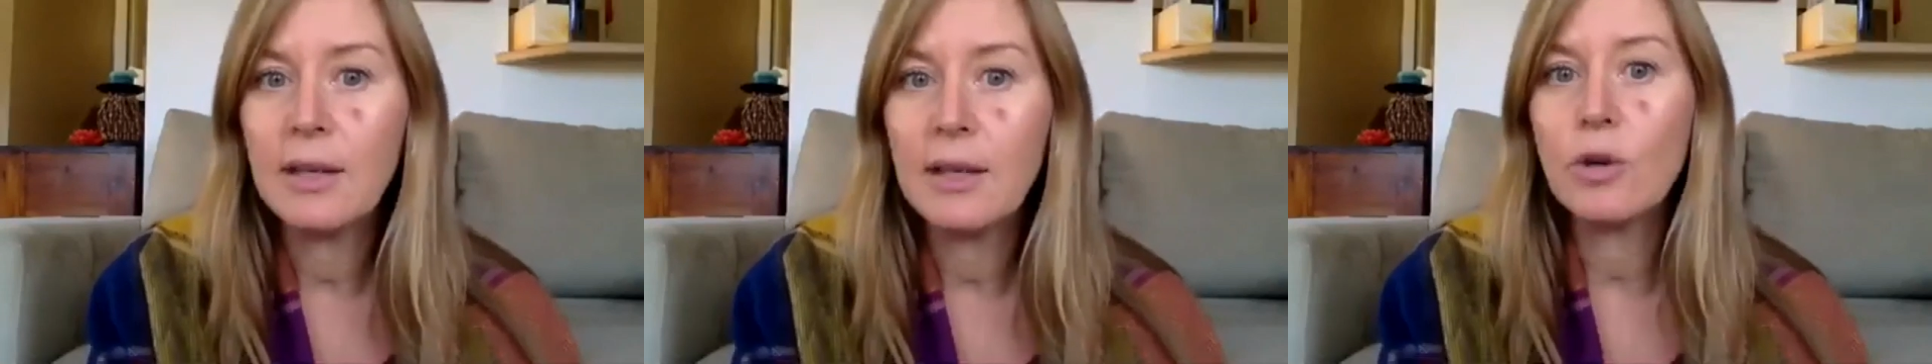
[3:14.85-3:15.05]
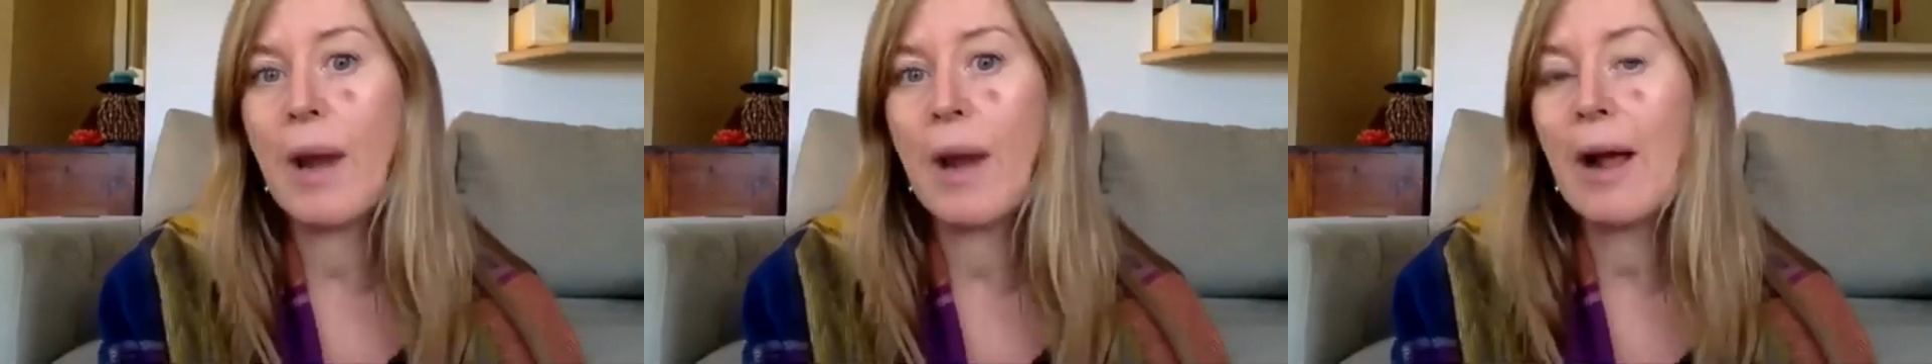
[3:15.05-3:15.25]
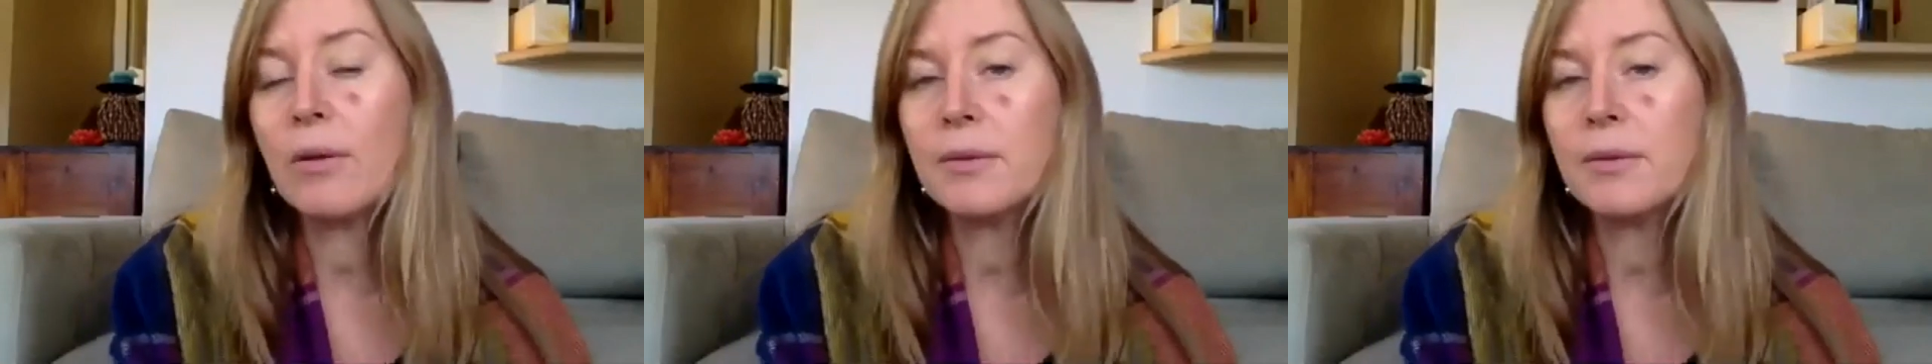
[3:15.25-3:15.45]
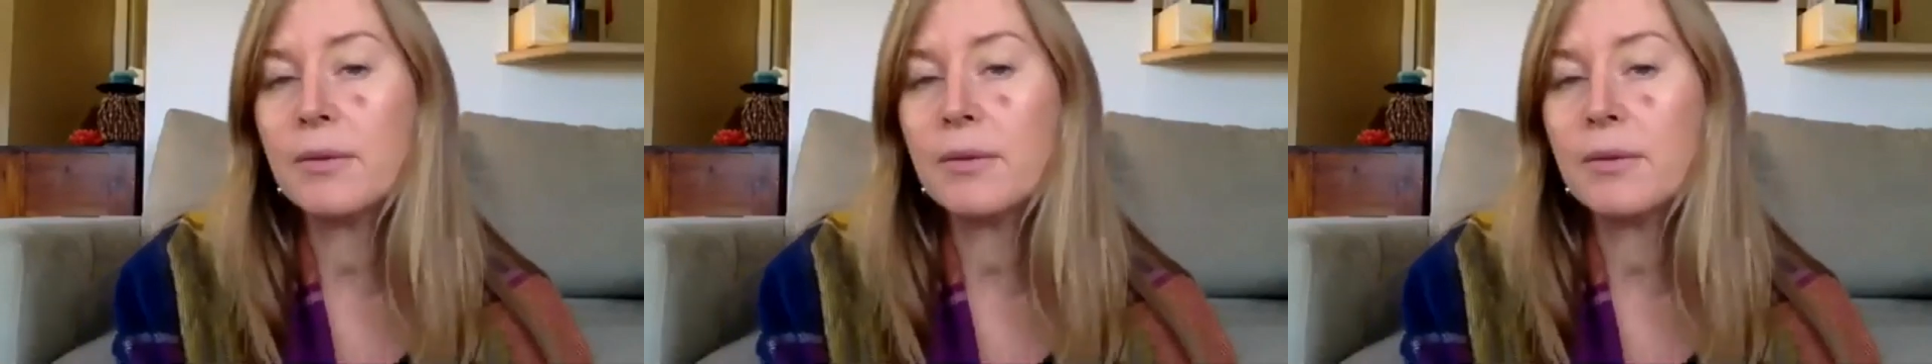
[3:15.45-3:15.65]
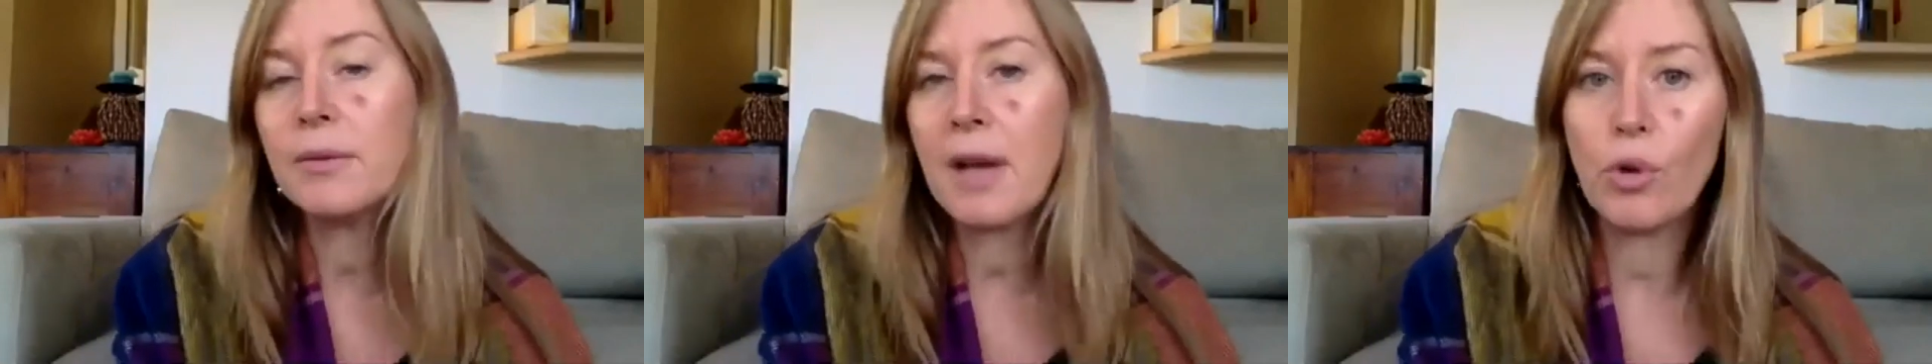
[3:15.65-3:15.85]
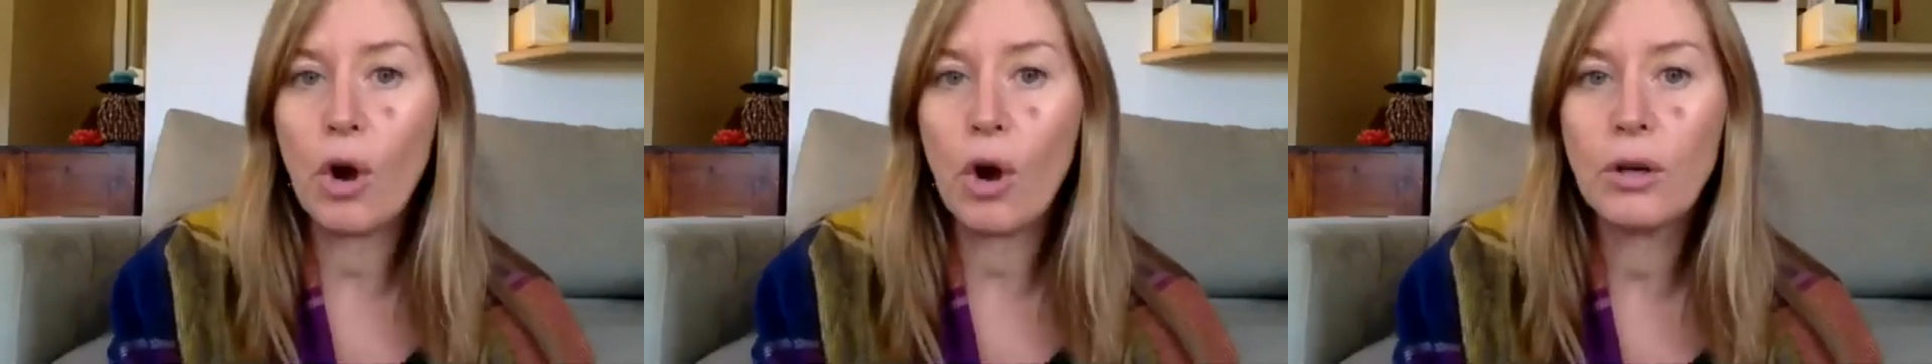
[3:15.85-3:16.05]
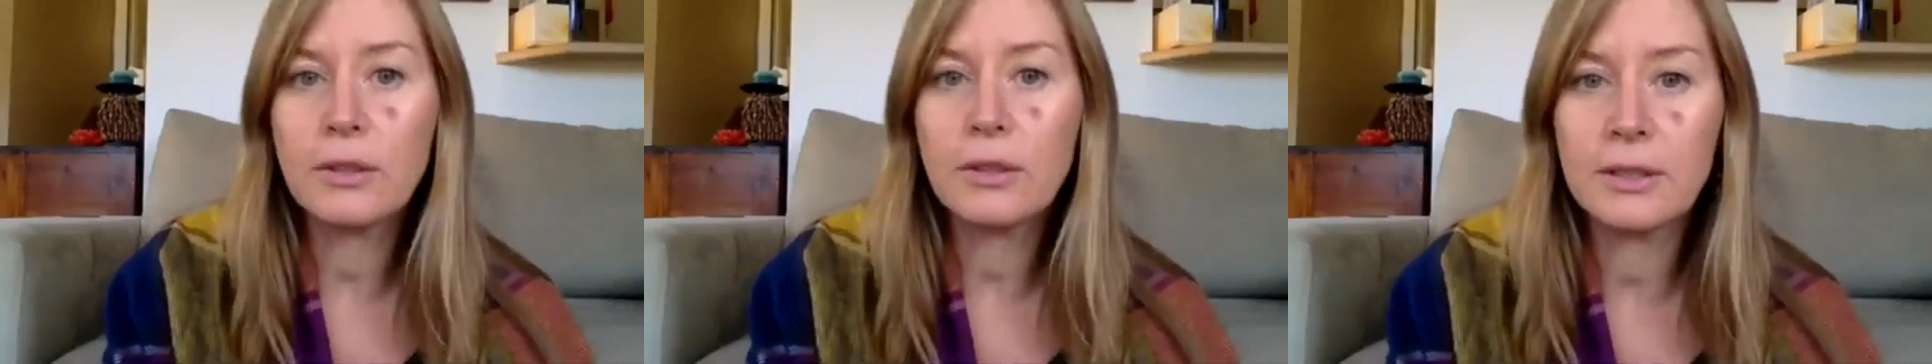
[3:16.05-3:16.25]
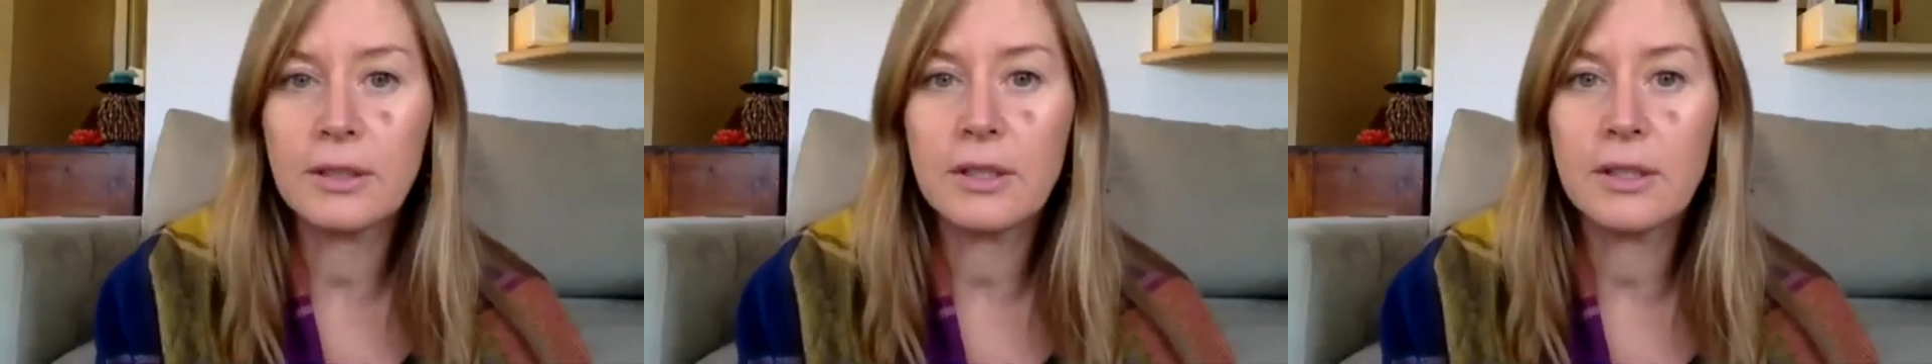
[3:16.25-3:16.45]
ground up
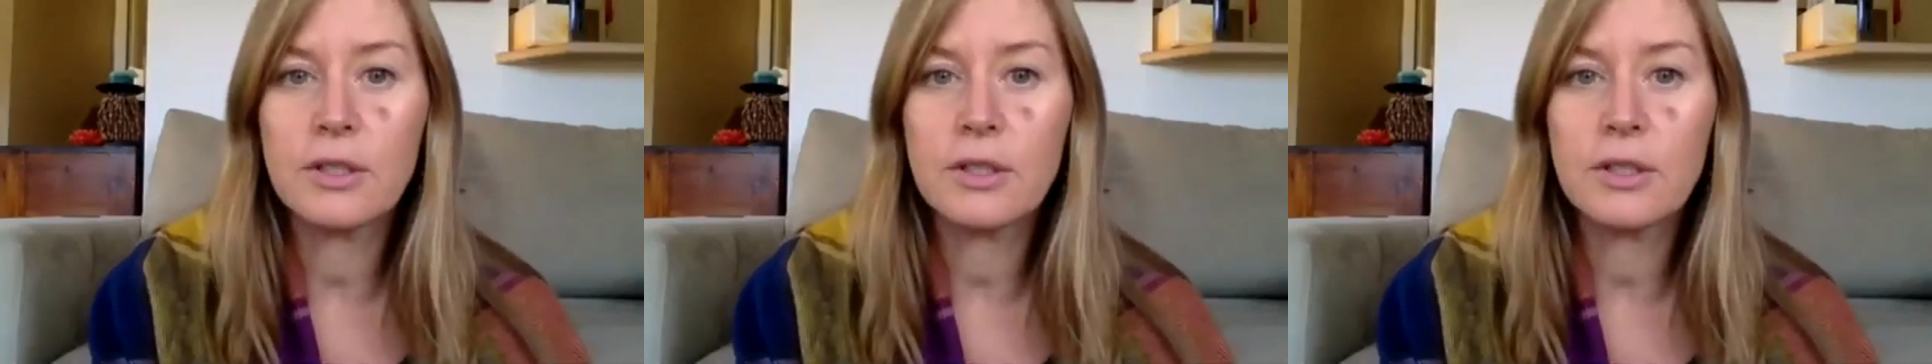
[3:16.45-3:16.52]
rocks,